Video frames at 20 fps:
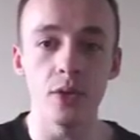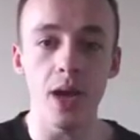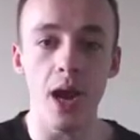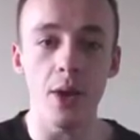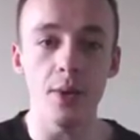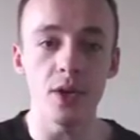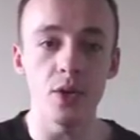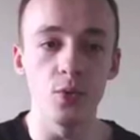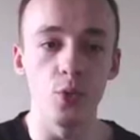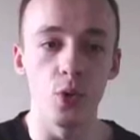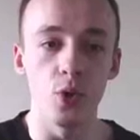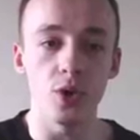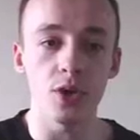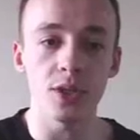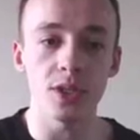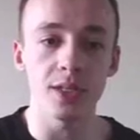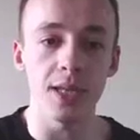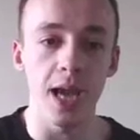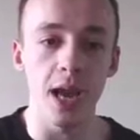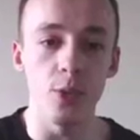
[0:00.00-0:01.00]
you how it
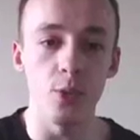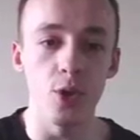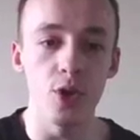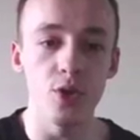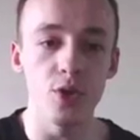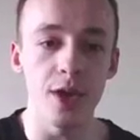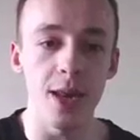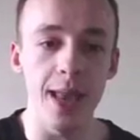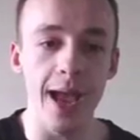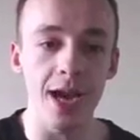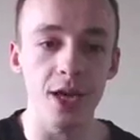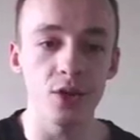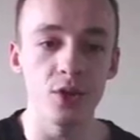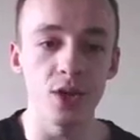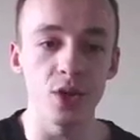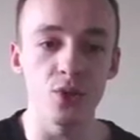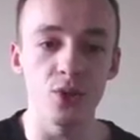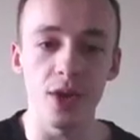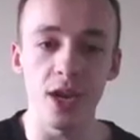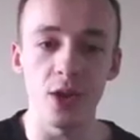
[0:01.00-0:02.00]
works and what you can
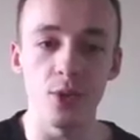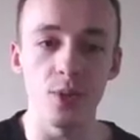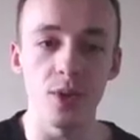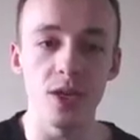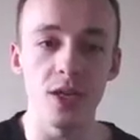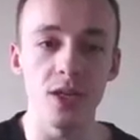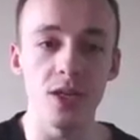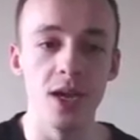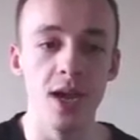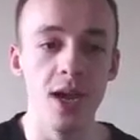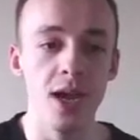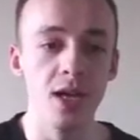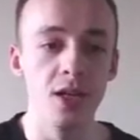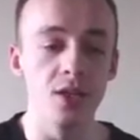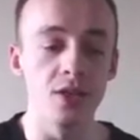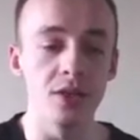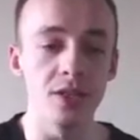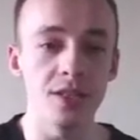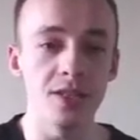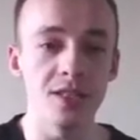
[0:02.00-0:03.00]
actually create with it.
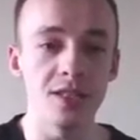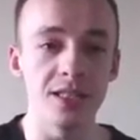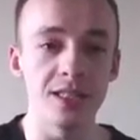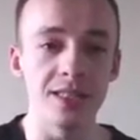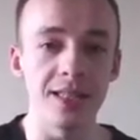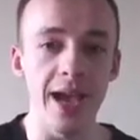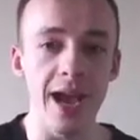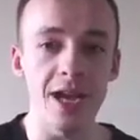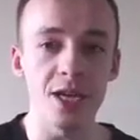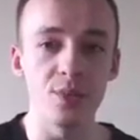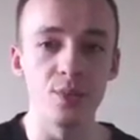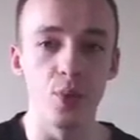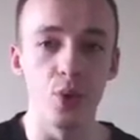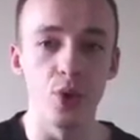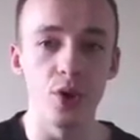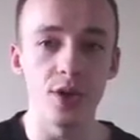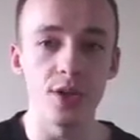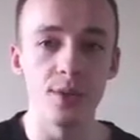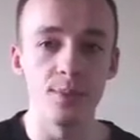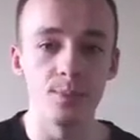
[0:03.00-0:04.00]
So this is the
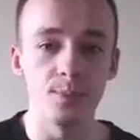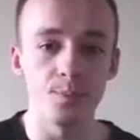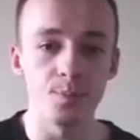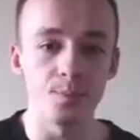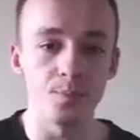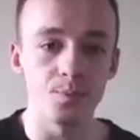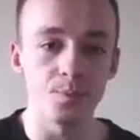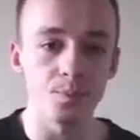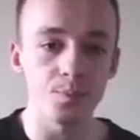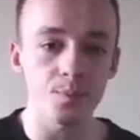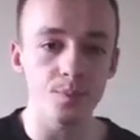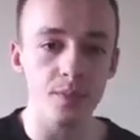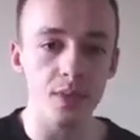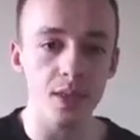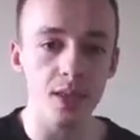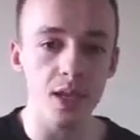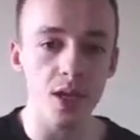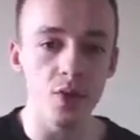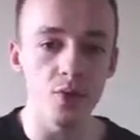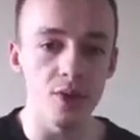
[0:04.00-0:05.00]
dashboard
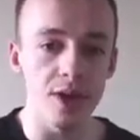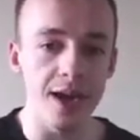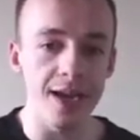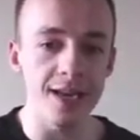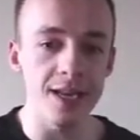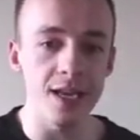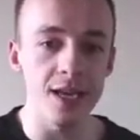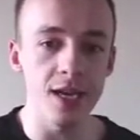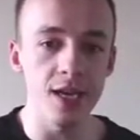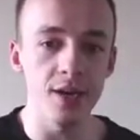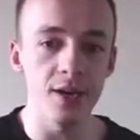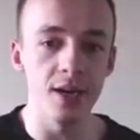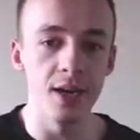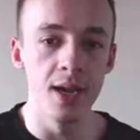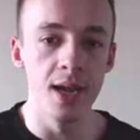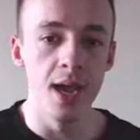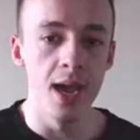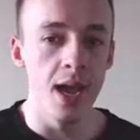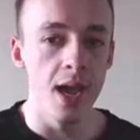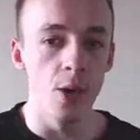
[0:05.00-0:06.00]
right here.
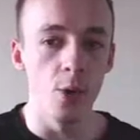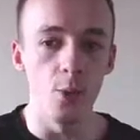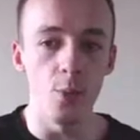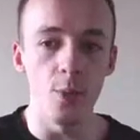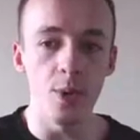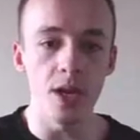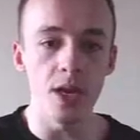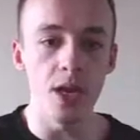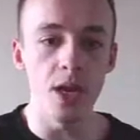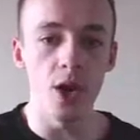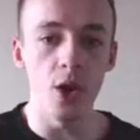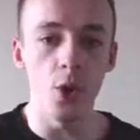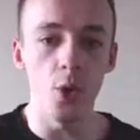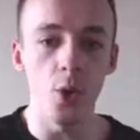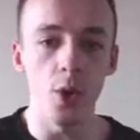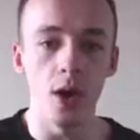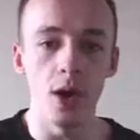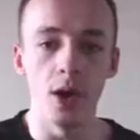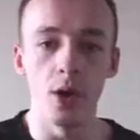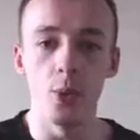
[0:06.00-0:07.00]

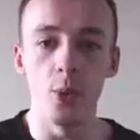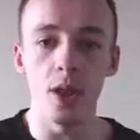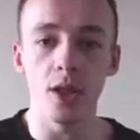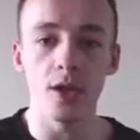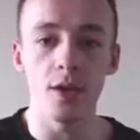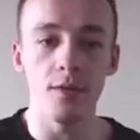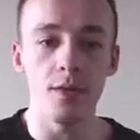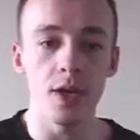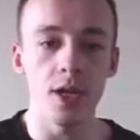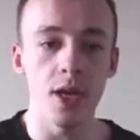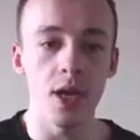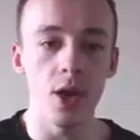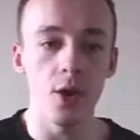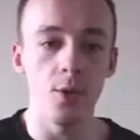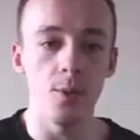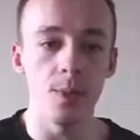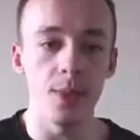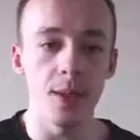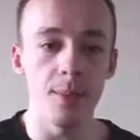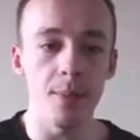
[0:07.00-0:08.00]
Video, welcome
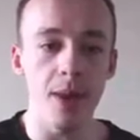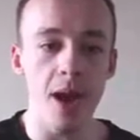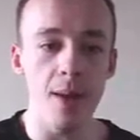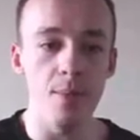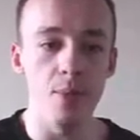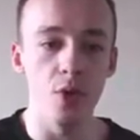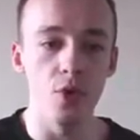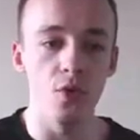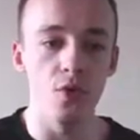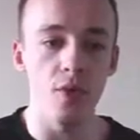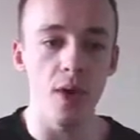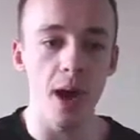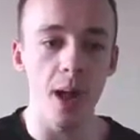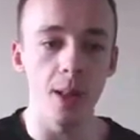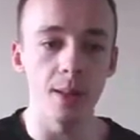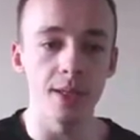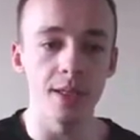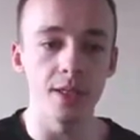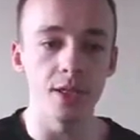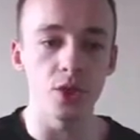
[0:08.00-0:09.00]
video, then my
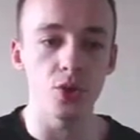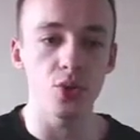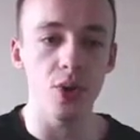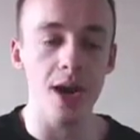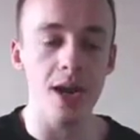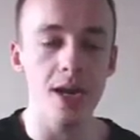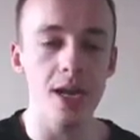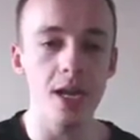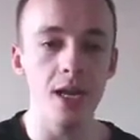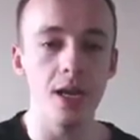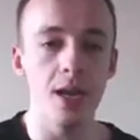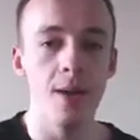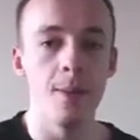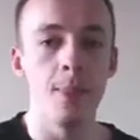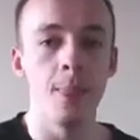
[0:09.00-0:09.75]
profile, then the training.